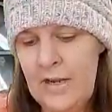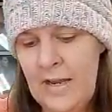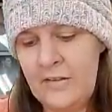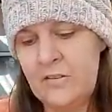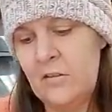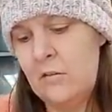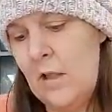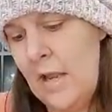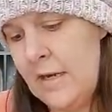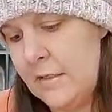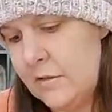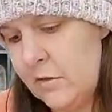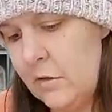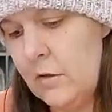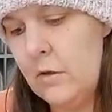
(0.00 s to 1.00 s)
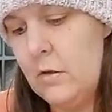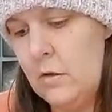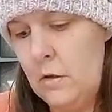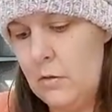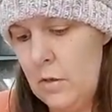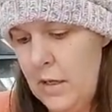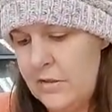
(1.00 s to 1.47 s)
it as a light,
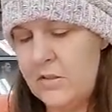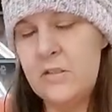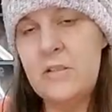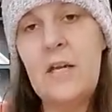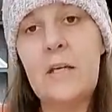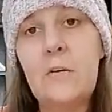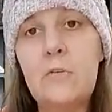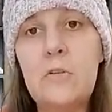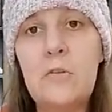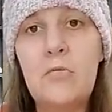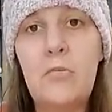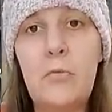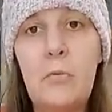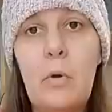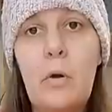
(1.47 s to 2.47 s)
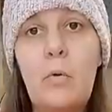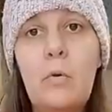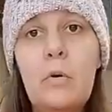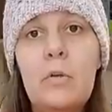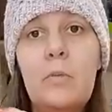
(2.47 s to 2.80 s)
as a decorative throw